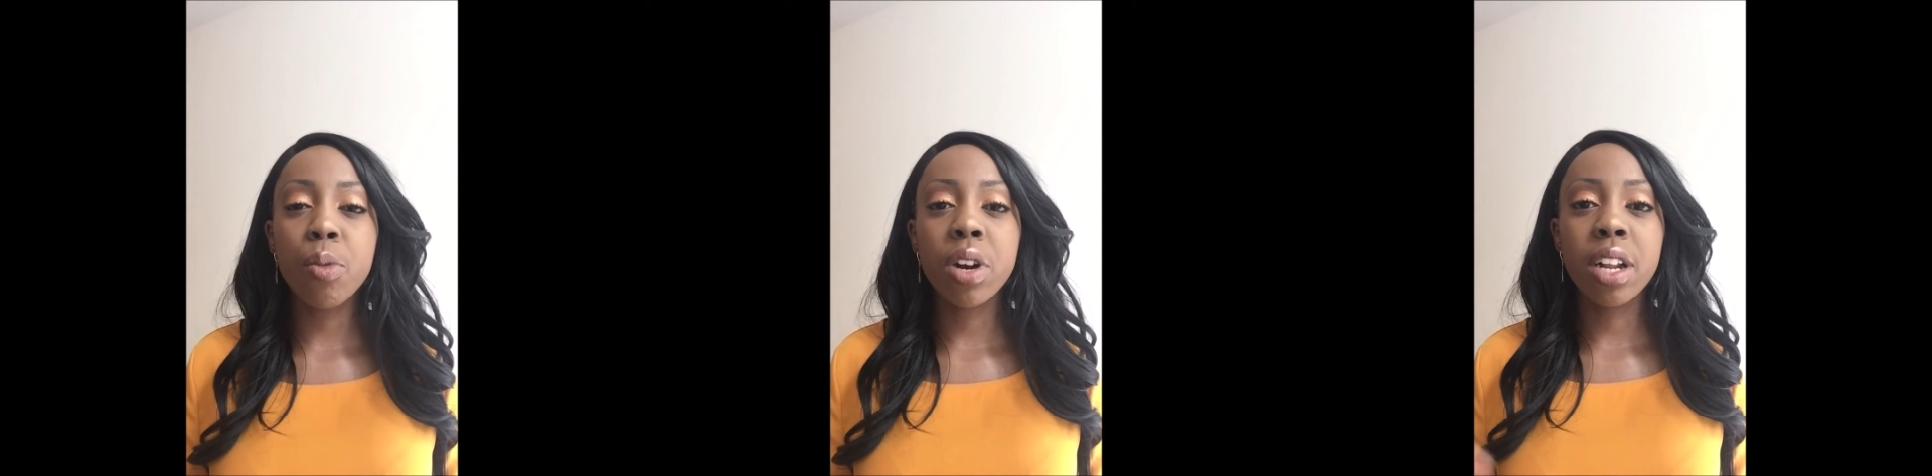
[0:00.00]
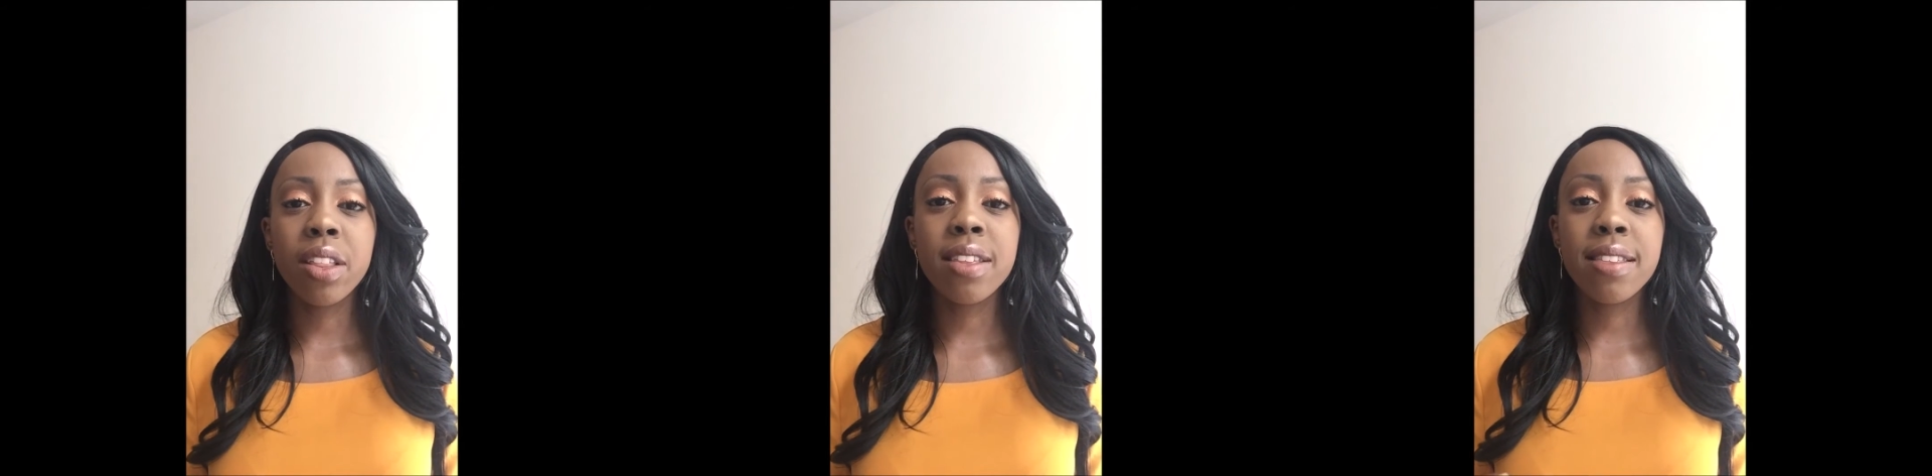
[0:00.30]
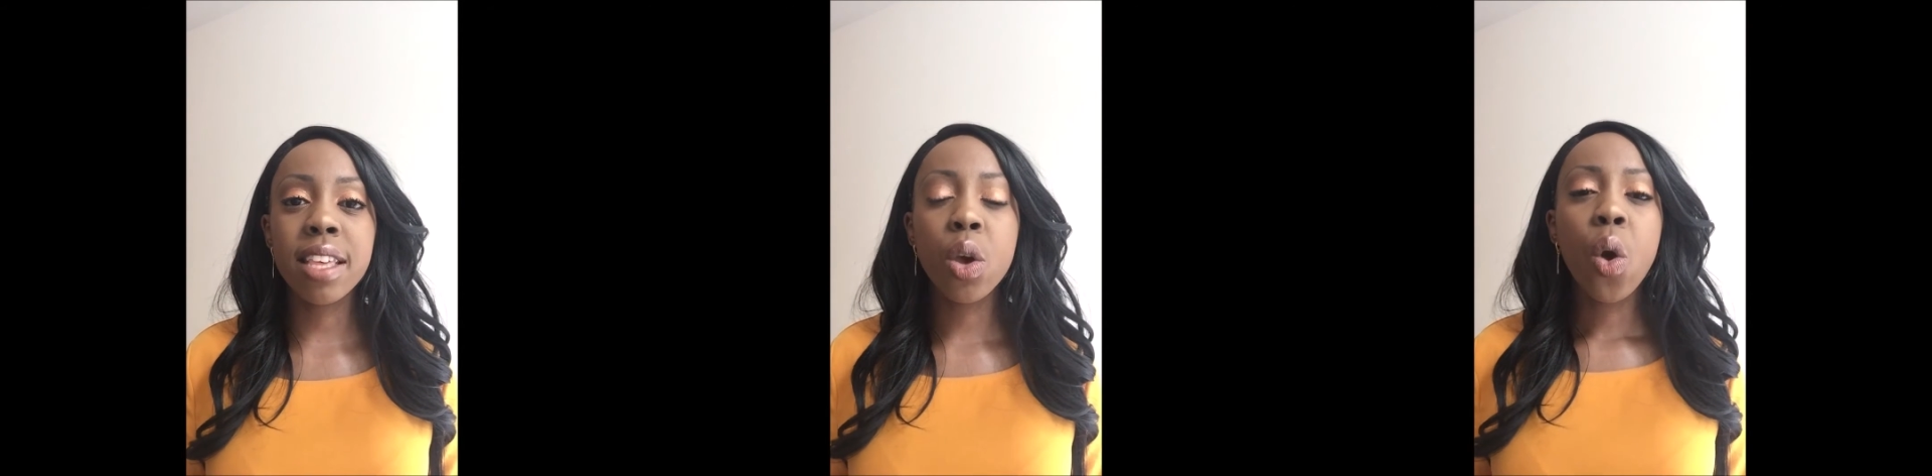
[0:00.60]
one another
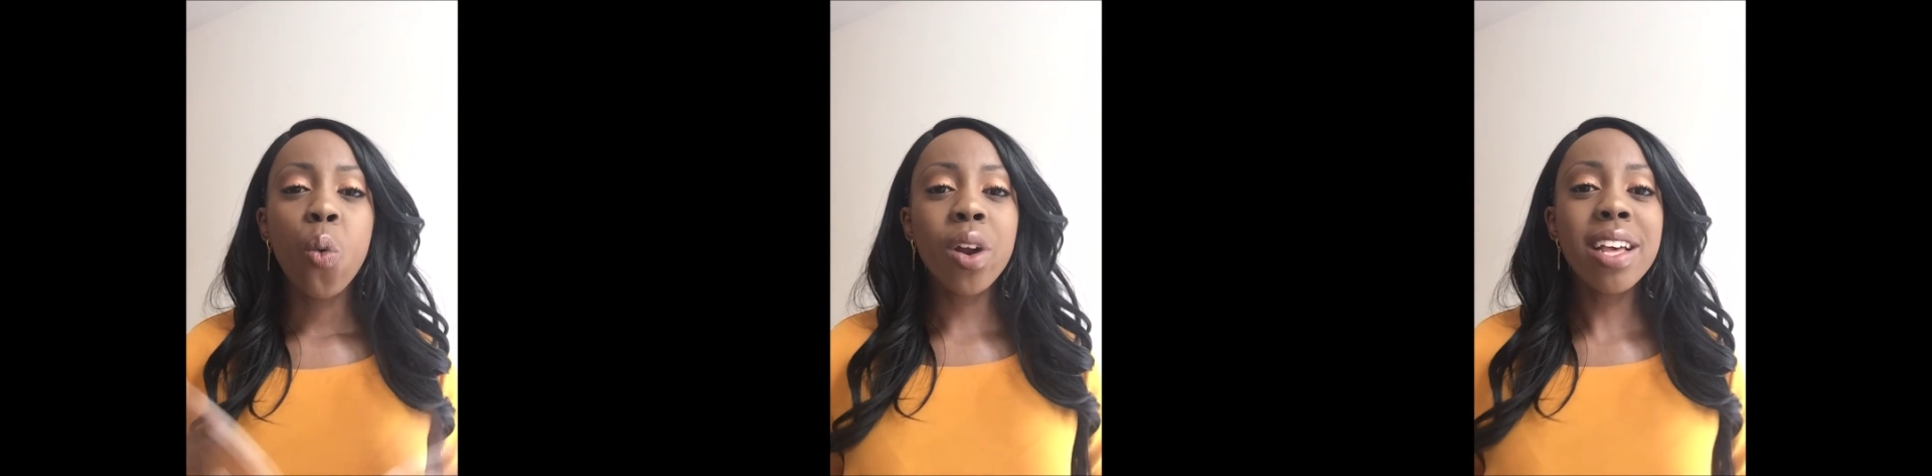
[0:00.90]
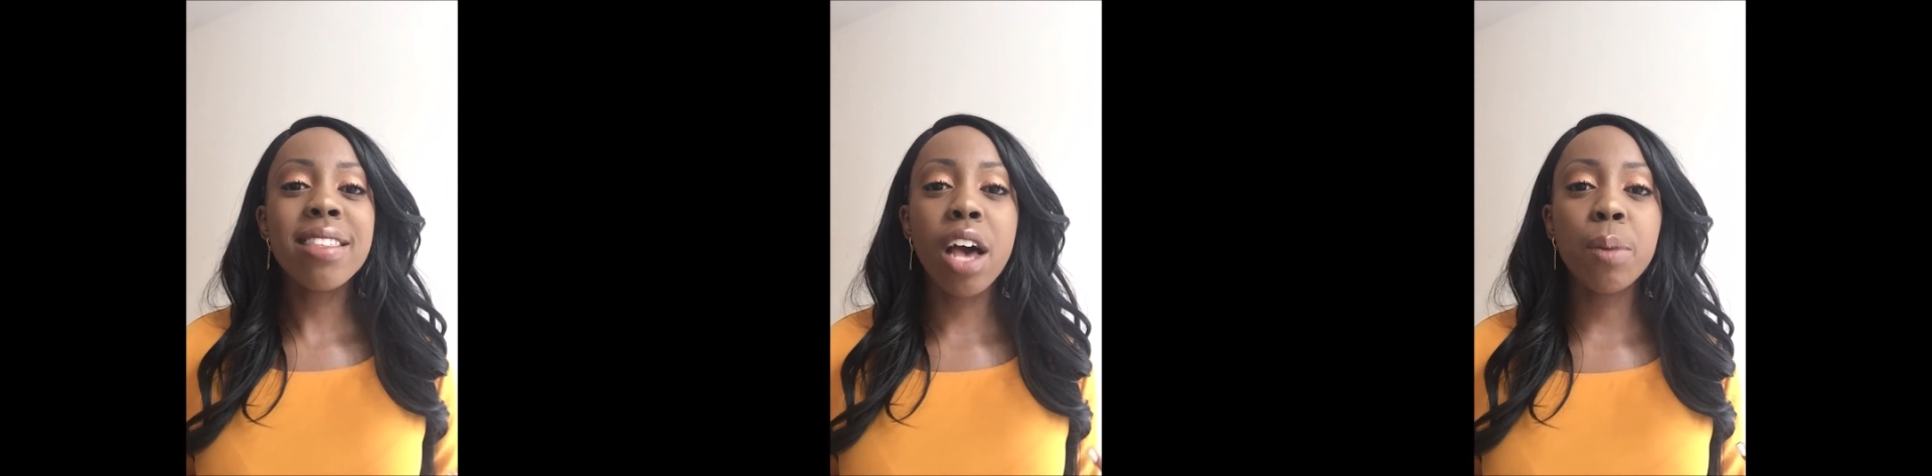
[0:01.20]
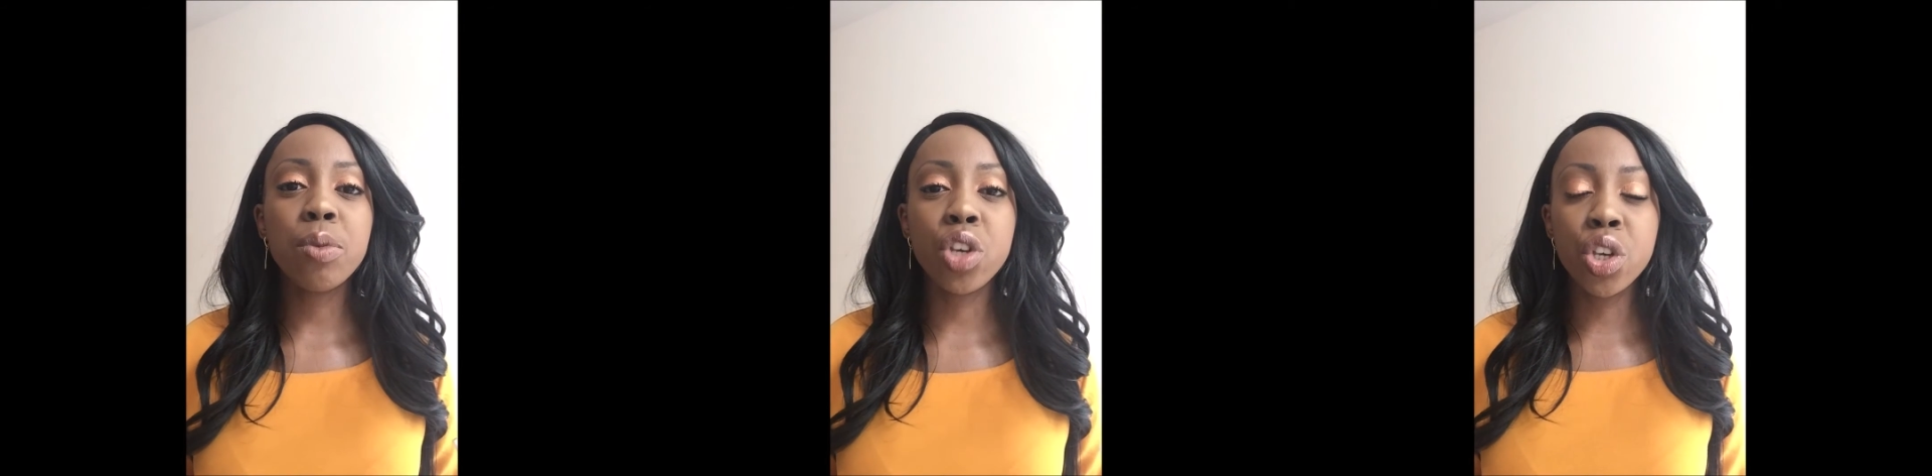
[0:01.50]
see what has
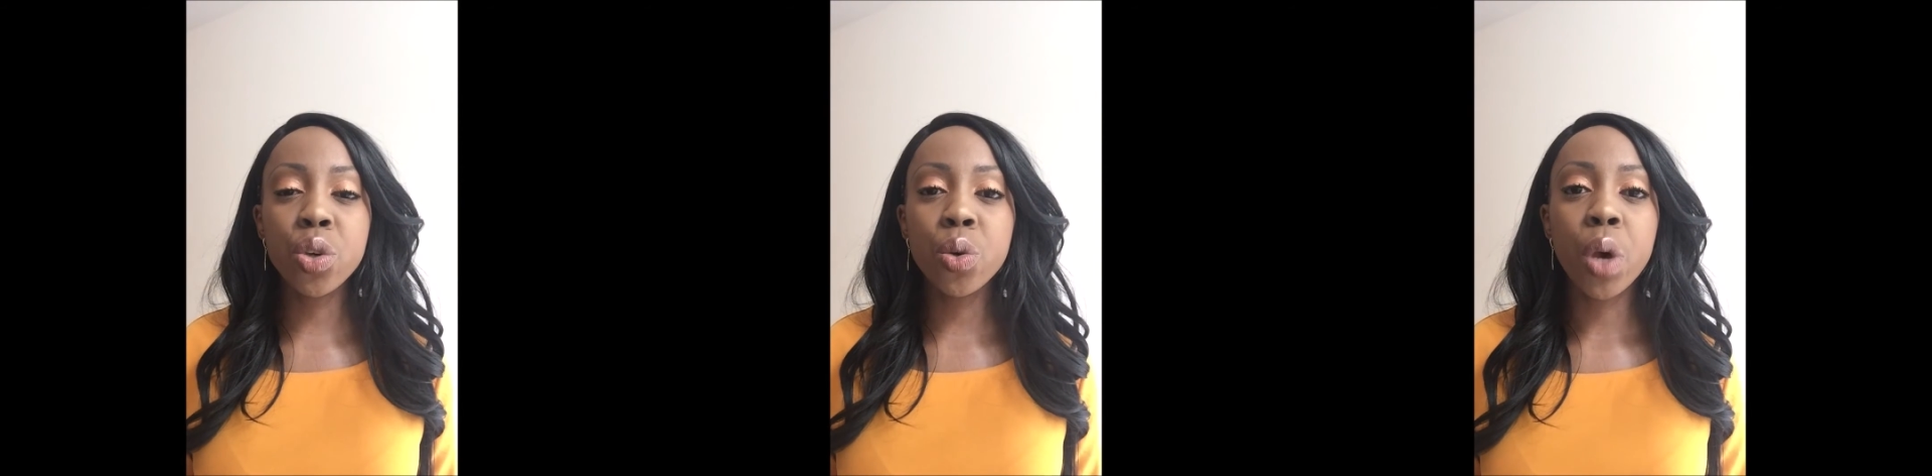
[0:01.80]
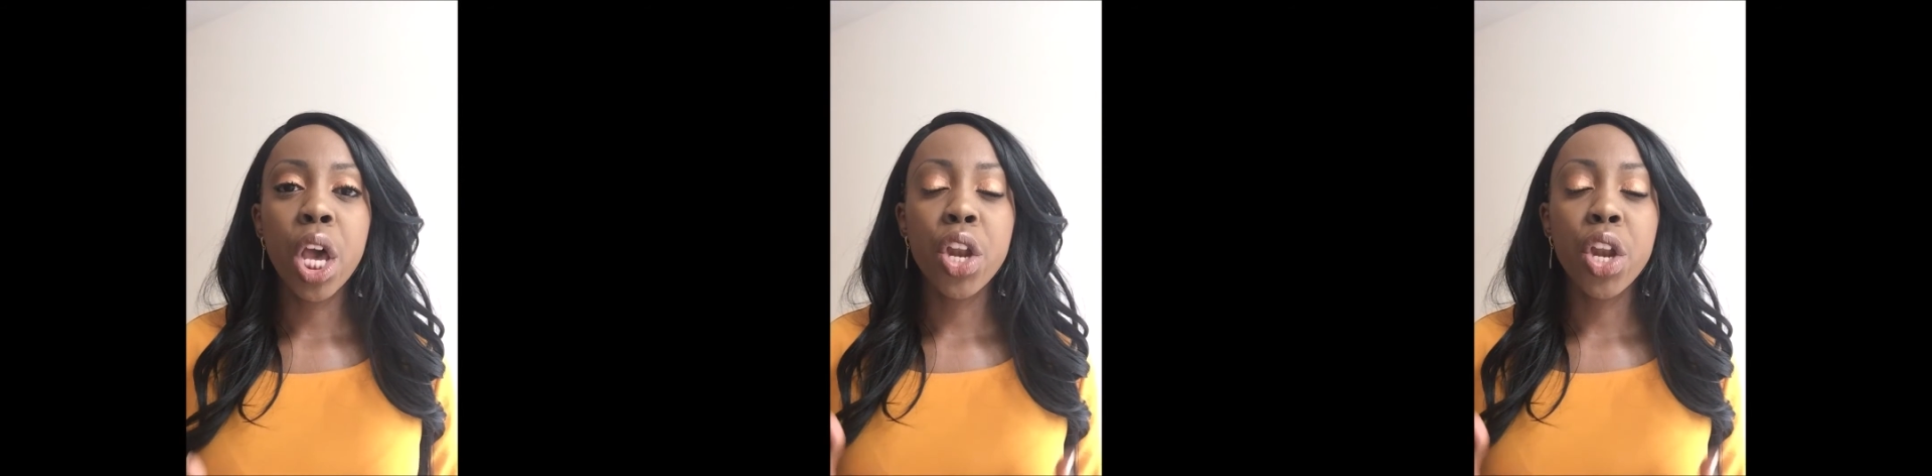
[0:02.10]
helped you